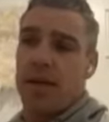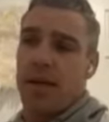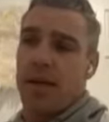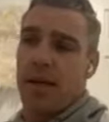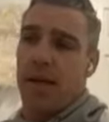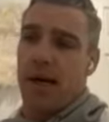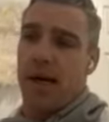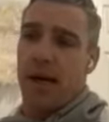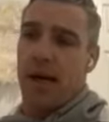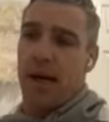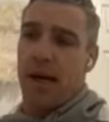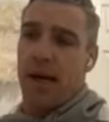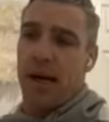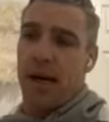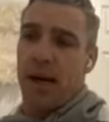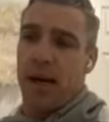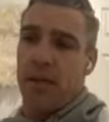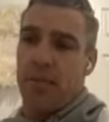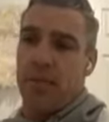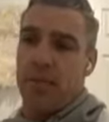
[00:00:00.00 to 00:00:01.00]

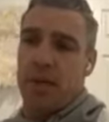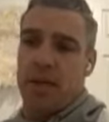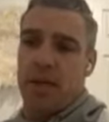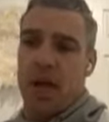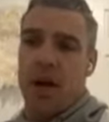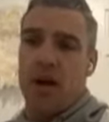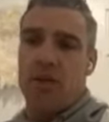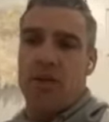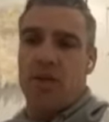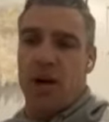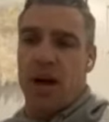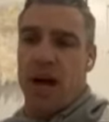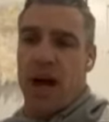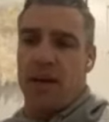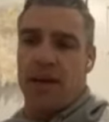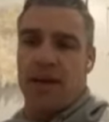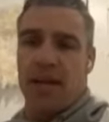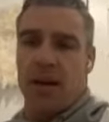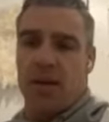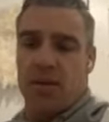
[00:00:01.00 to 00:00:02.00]
The coach I
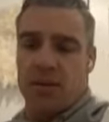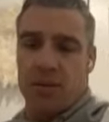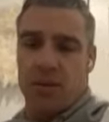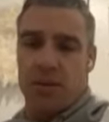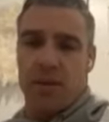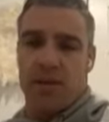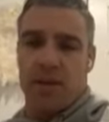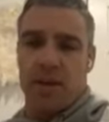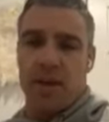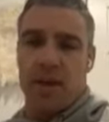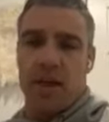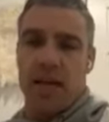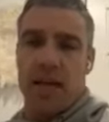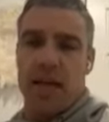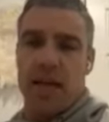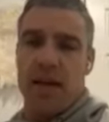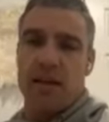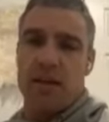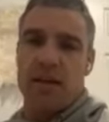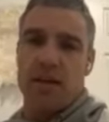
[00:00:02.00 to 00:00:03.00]
had there was a bit of a
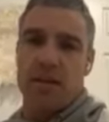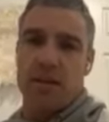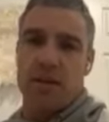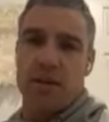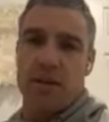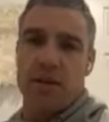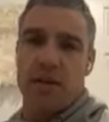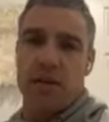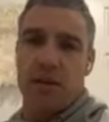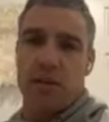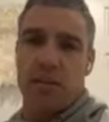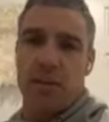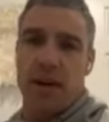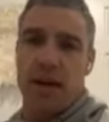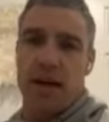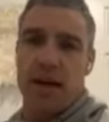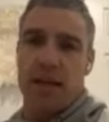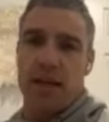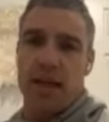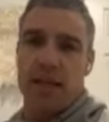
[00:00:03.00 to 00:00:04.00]
clown, so we sort of
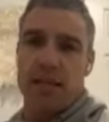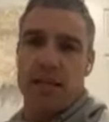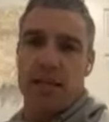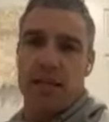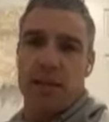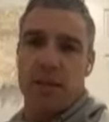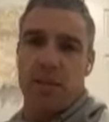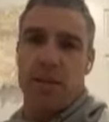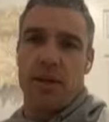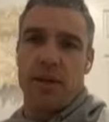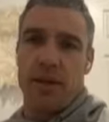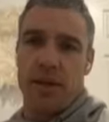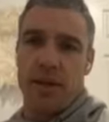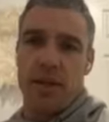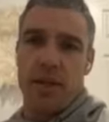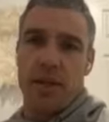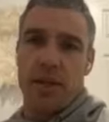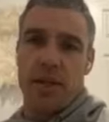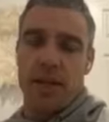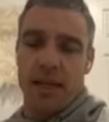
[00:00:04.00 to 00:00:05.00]
butted heads a little bit
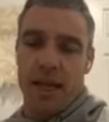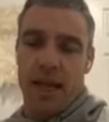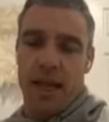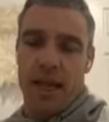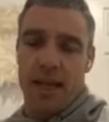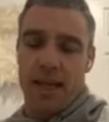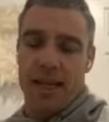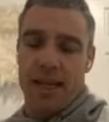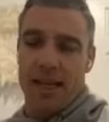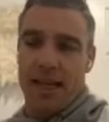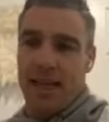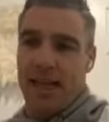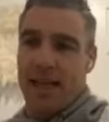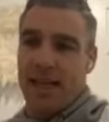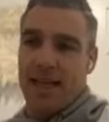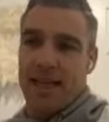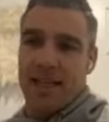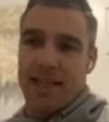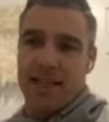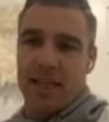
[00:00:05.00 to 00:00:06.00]
at the end, and
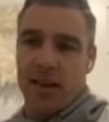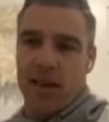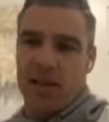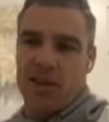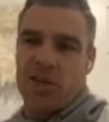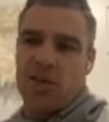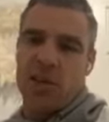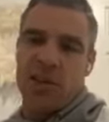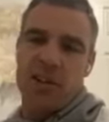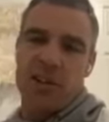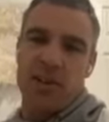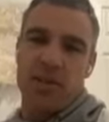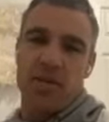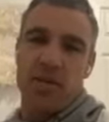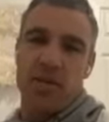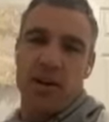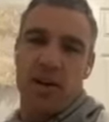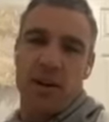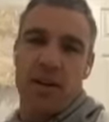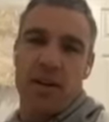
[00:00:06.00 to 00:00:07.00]
so it sort of didn't
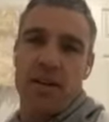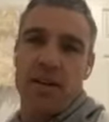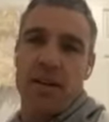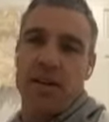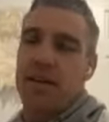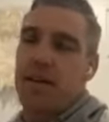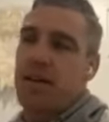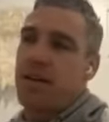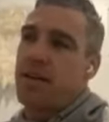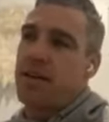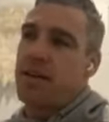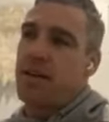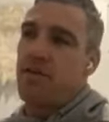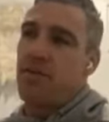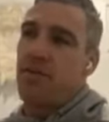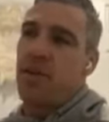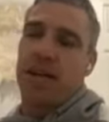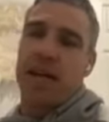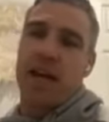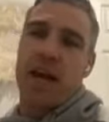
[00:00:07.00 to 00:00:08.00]
really
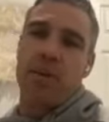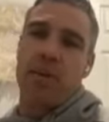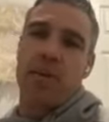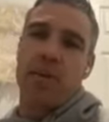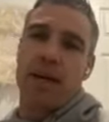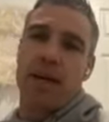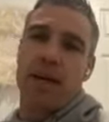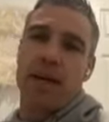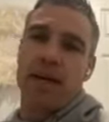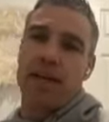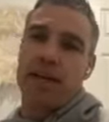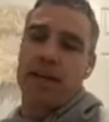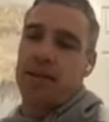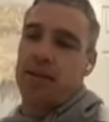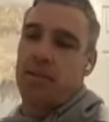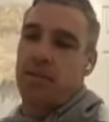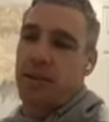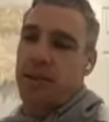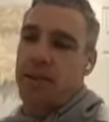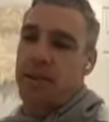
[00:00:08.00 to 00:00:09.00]
go to plan.
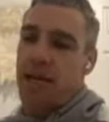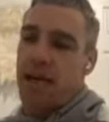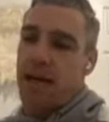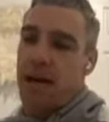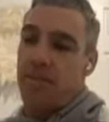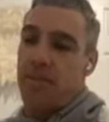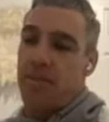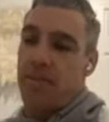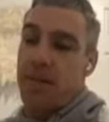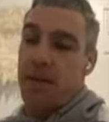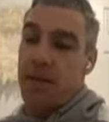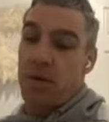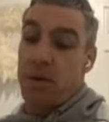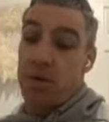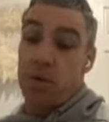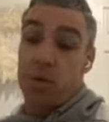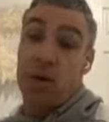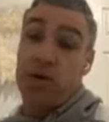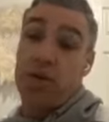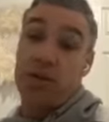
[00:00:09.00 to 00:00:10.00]
But there
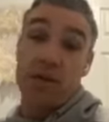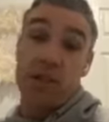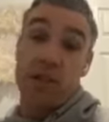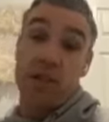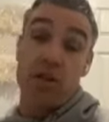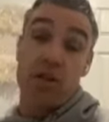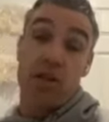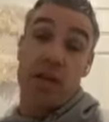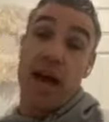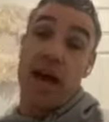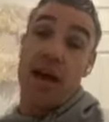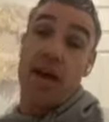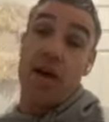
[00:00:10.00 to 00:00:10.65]
was when I was in the UK,